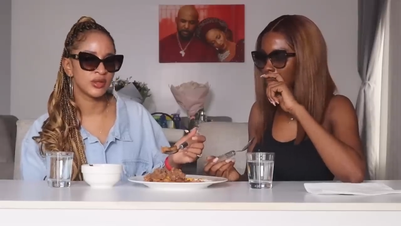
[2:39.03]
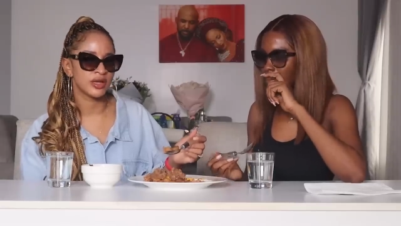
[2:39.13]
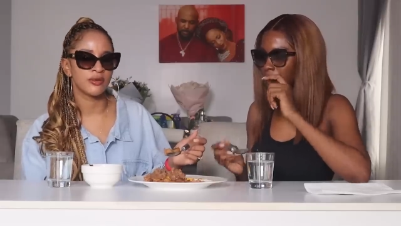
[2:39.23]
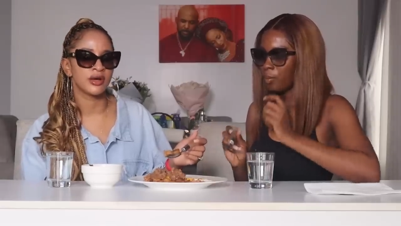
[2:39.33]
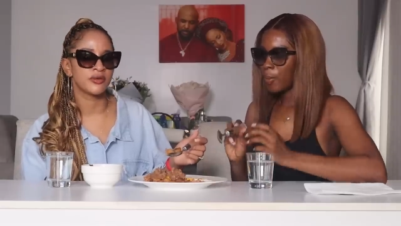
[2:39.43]
Speaker 1: with
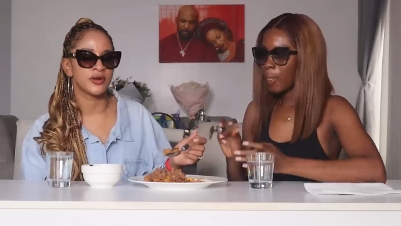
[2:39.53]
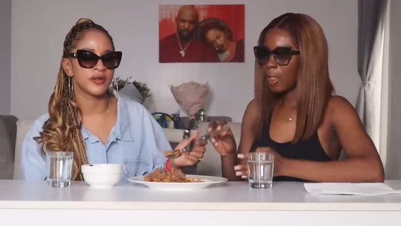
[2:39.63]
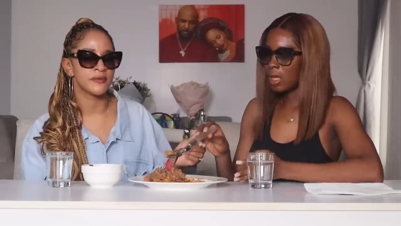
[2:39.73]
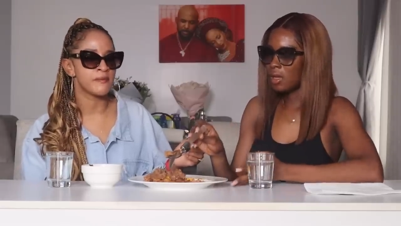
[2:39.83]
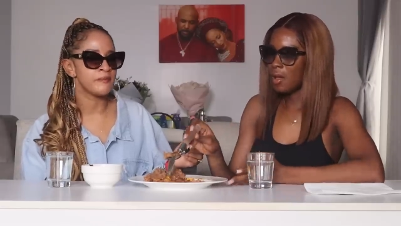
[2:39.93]
ewa
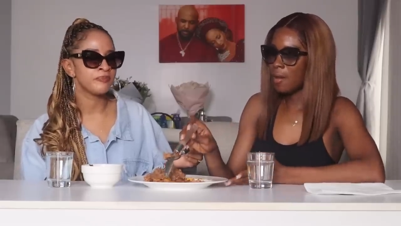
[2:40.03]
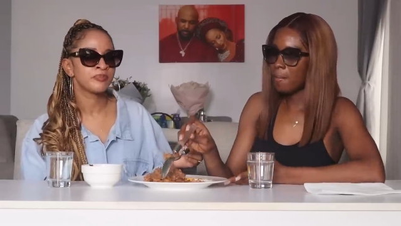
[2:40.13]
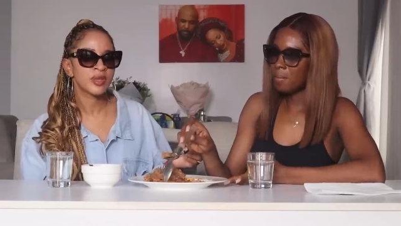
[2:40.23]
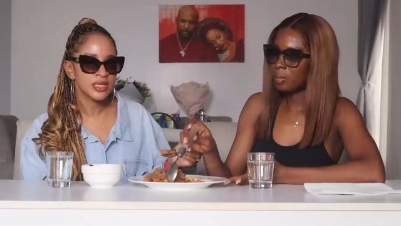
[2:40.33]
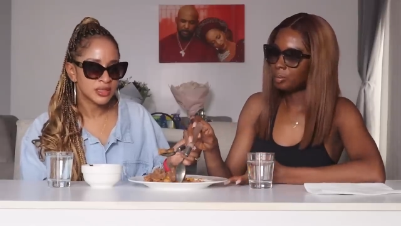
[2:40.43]
agoyin. Yeah.
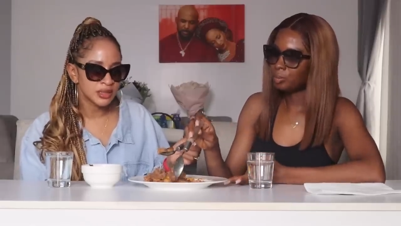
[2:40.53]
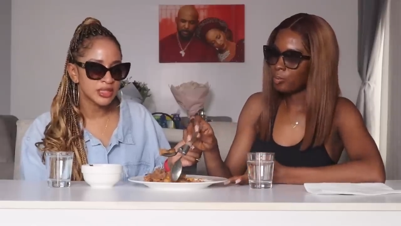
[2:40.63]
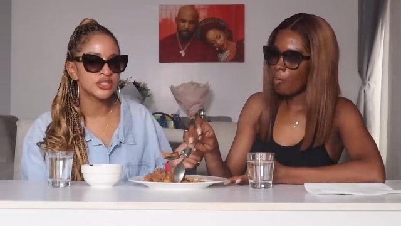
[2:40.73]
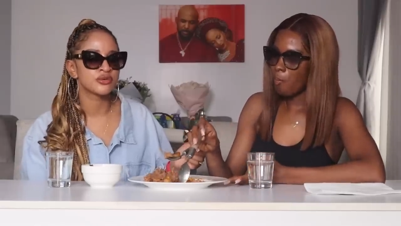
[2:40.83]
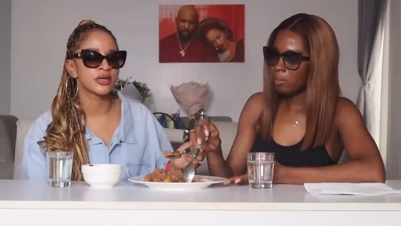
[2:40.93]
It's
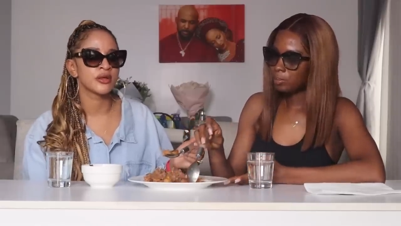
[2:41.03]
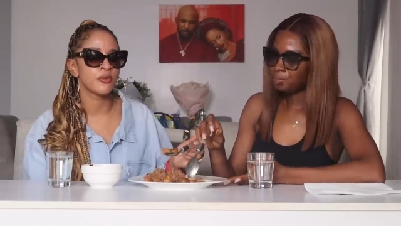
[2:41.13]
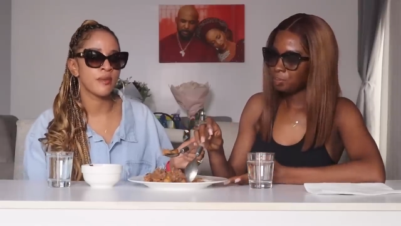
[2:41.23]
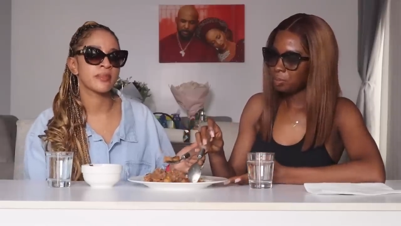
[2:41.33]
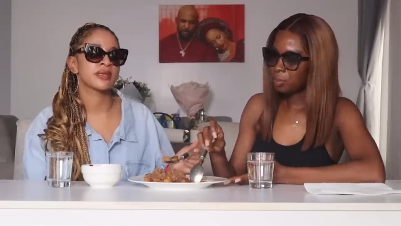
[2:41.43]
literally
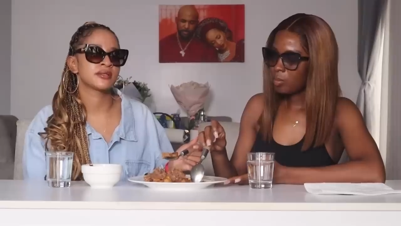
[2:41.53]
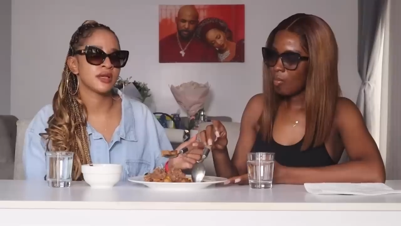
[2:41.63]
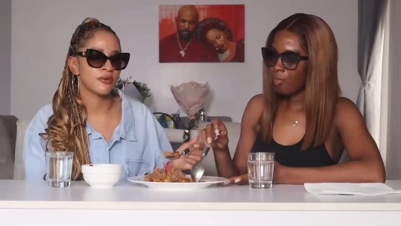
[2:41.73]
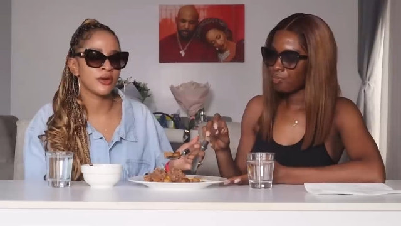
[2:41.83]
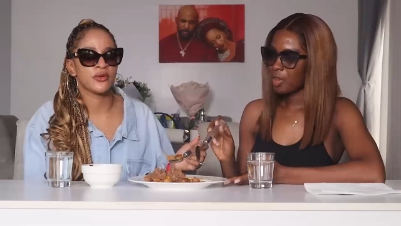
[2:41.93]
what makes
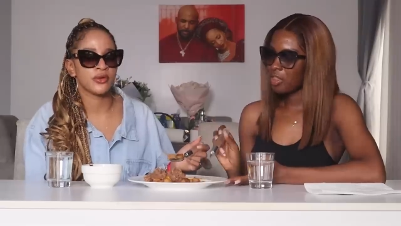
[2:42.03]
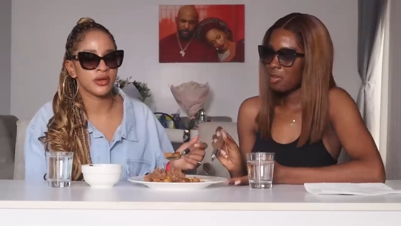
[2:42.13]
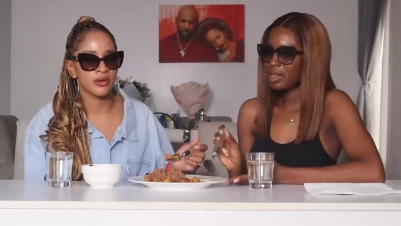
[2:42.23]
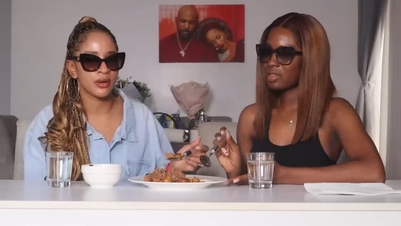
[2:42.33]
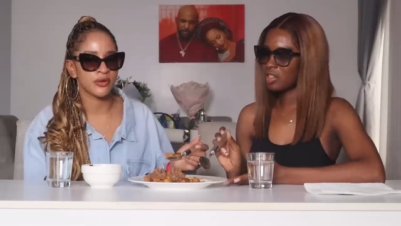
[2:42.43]
ewa agoyin.
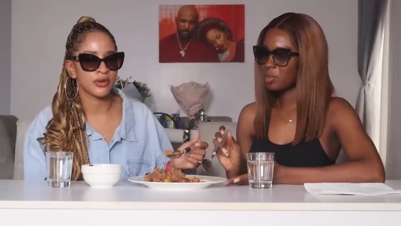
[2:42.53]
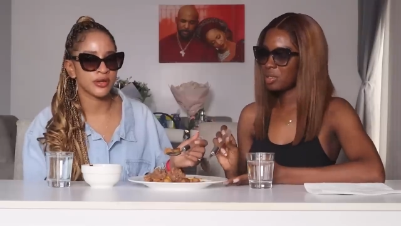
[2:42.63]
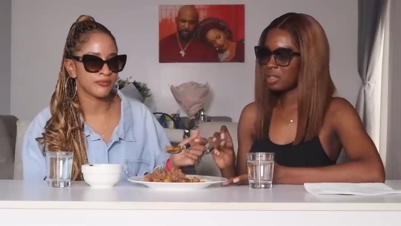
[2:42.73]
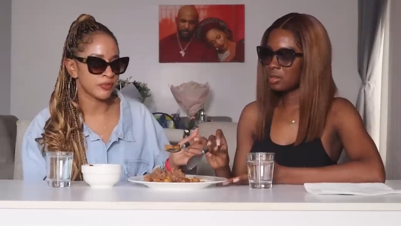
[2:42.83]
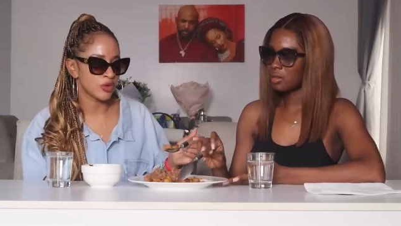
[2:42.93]
Otherwise, it's just
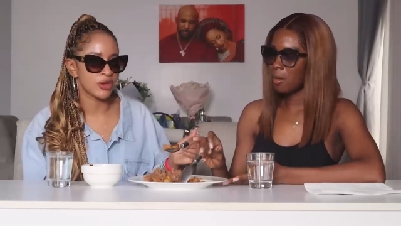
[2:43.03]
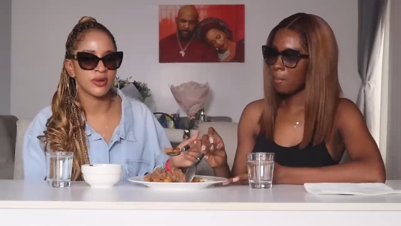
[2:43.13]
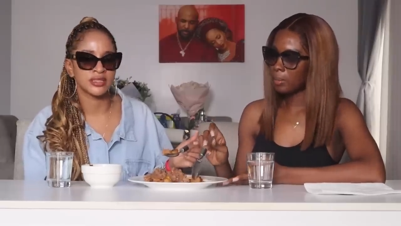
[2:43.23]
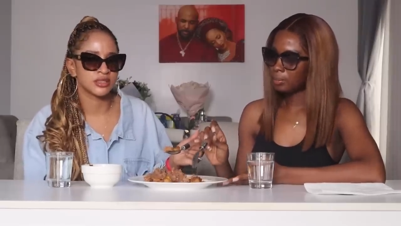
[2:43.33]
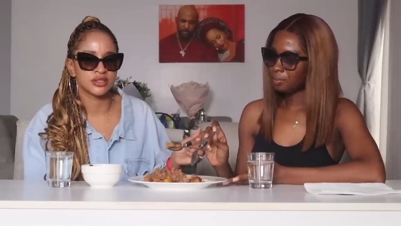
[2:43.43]
beans.
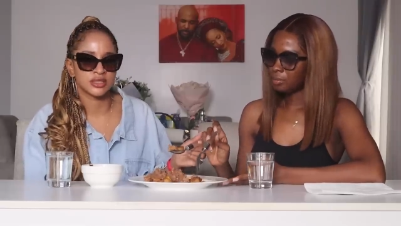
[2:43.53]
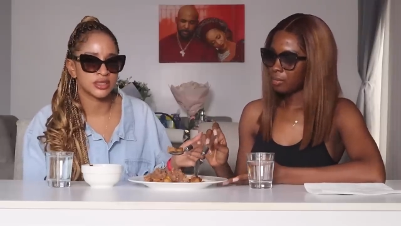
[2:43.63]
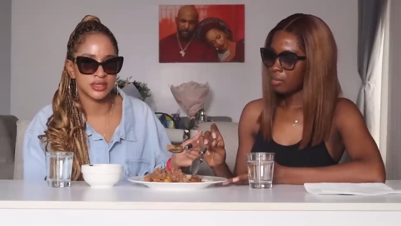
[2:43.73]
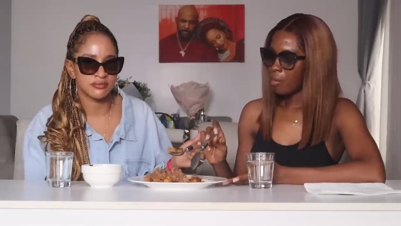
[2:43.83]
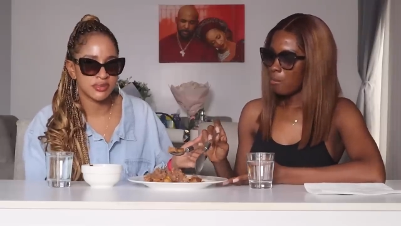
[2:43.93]
Otherwise, you're just
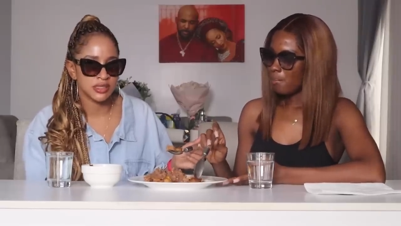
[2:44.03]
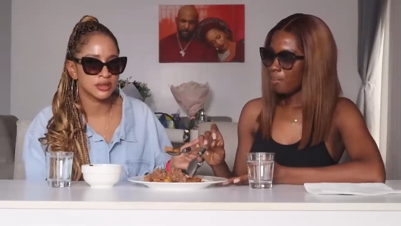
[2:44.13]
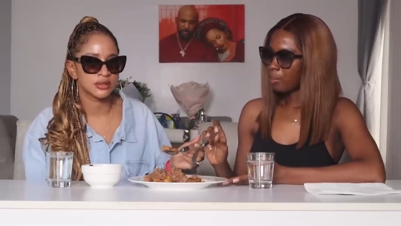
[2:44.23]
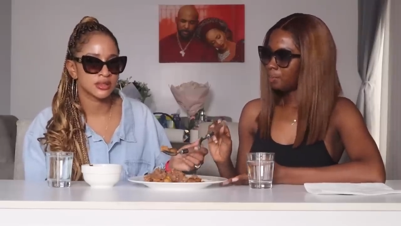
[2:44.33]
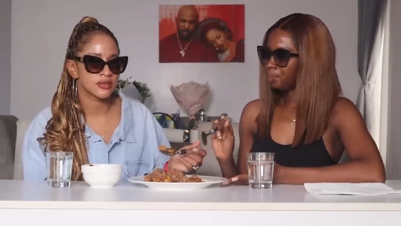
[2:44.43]
eating
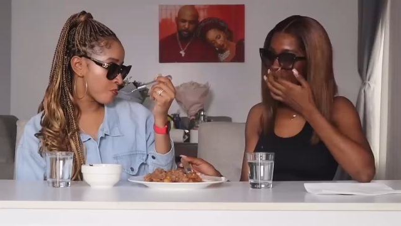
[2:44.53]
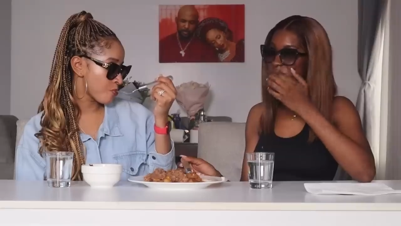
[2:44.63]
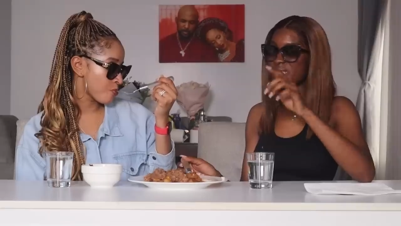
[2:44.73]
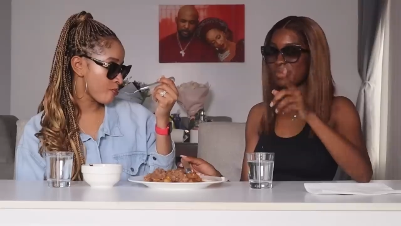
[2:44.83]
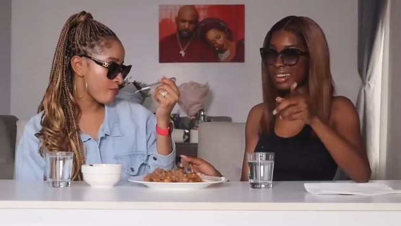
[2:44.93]
beans.
Speaker 2: I'm
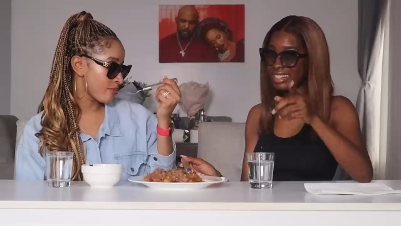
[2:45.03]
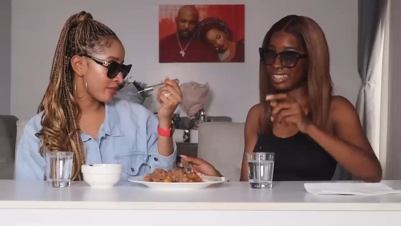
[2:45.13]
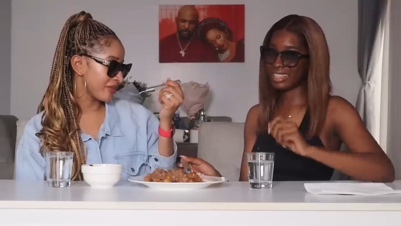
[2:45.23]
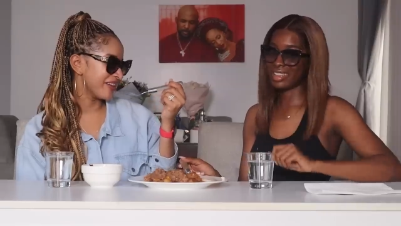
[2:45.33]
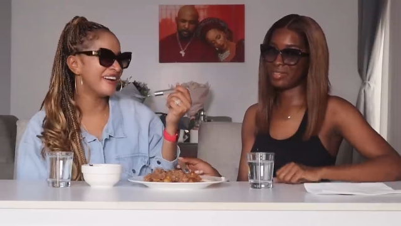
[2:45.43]
going to marry
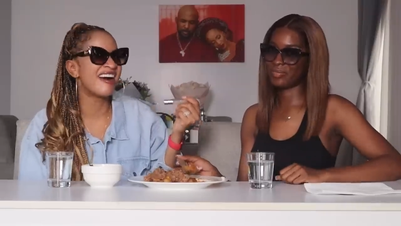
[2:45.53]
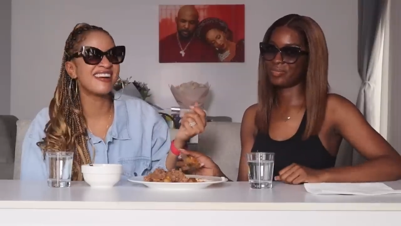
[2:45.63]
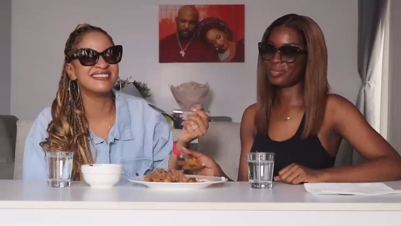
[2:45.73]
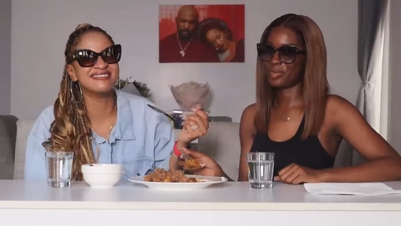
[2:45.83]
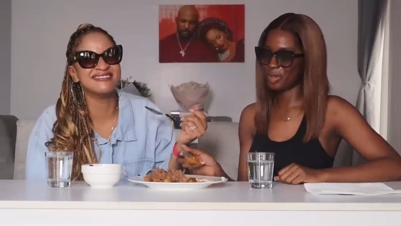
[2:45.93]
this year.
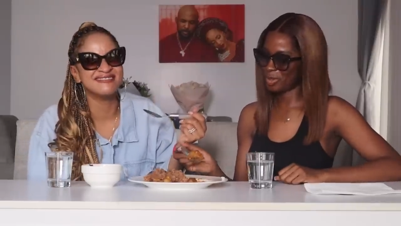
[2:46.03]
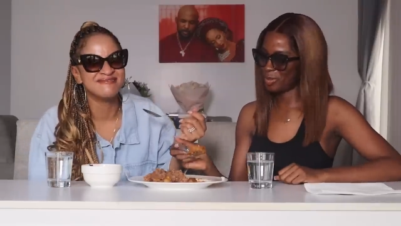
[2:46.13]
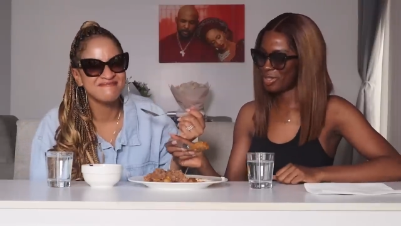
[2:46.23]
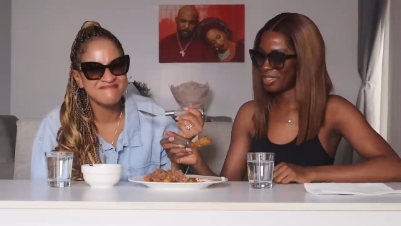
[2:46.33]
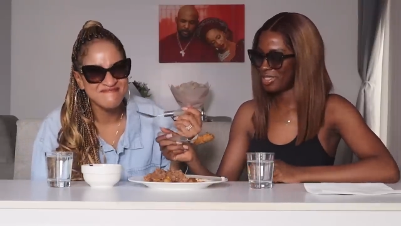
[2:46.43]
you
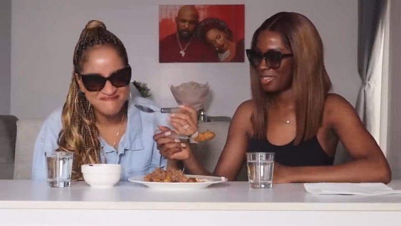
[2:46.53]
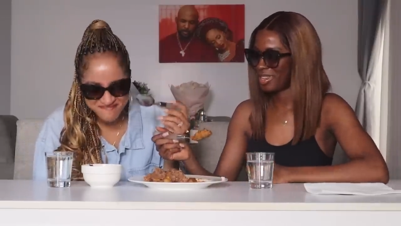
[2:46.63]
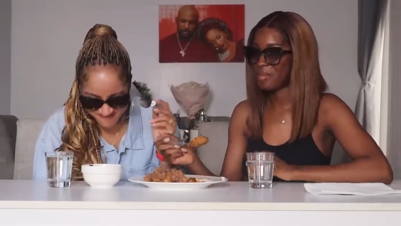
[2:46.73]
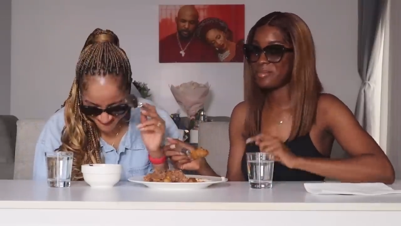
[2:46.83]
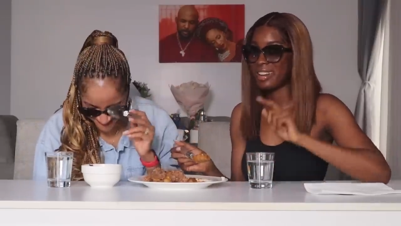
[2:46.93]
should watch.
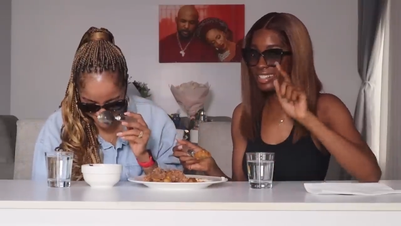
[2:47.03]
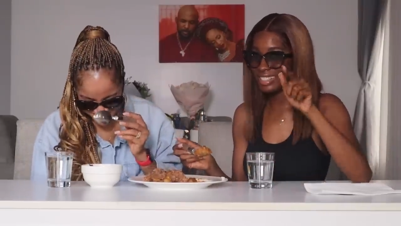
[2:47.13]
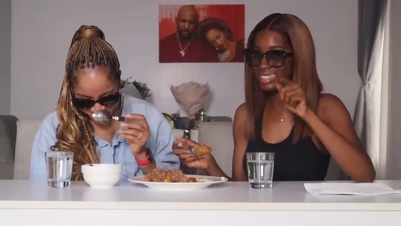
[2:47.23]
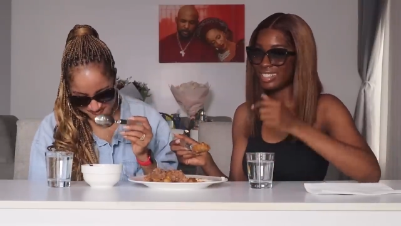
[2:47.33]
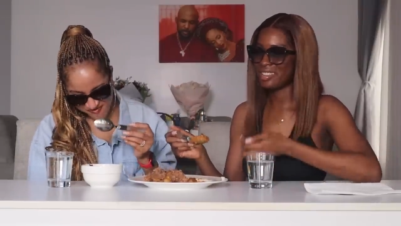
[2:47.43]
I'm marrying
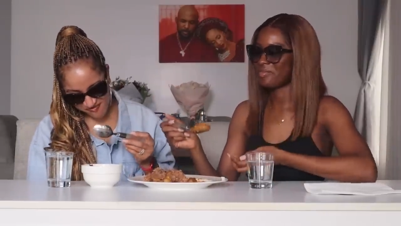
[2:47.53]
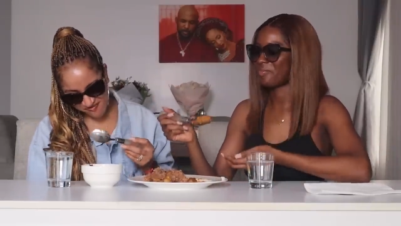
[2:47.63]
this year.